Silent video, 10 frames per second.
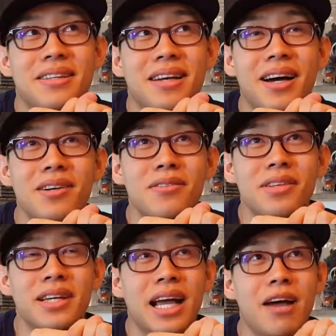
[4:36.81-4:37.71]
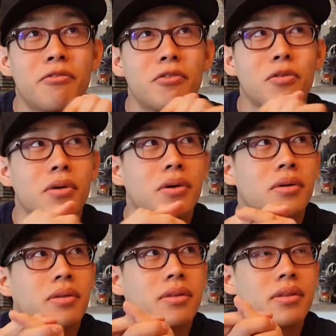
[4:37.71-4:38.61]
I don't even think after
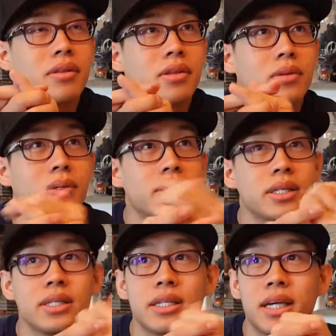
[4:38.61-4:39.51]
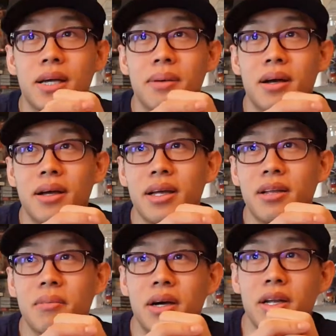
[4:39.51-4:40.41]
the 360 came out,
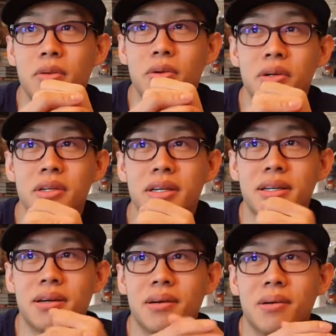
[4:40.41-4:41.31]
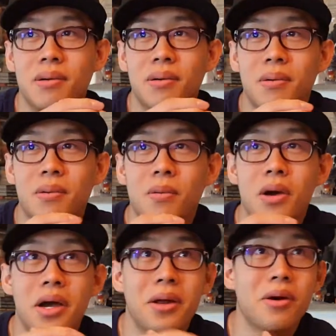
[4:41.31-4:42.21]
anybody really
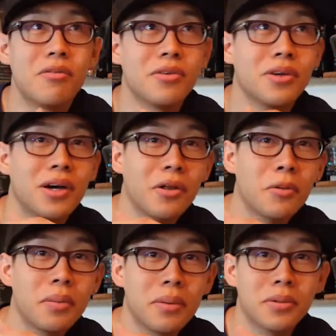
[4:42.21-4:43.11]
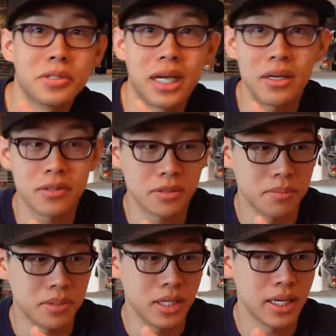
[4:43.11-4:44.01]
went over to other people's houses to
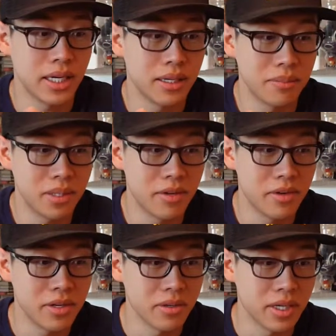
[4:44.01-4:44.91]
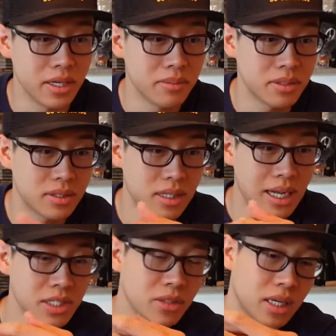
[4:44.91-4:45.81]
play video games.
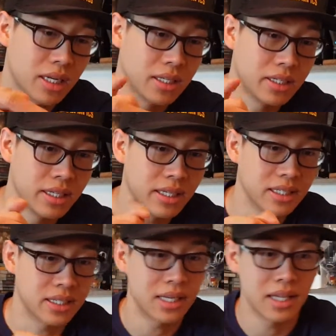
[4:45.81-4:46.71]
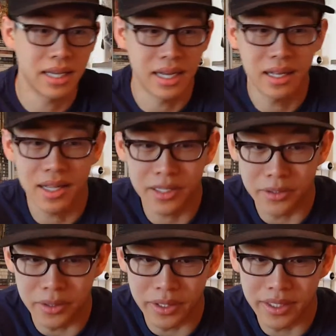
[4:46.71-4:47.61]
I still kind of did it because I like
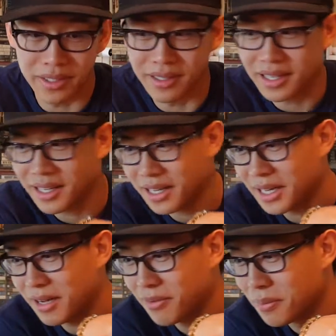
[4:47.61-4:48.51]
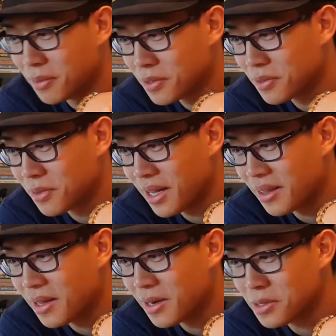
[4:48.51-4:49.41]
doing it. I like having the person
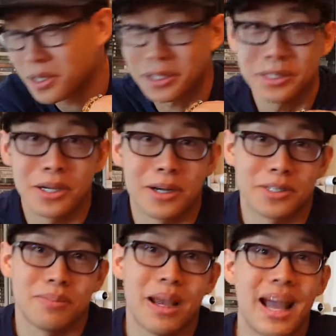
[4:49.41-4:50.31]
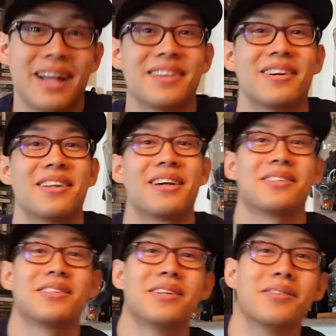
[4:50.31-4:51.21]
right there so I could talk smack and all that
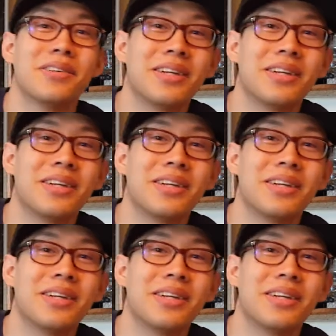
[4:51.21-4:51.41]
stuff.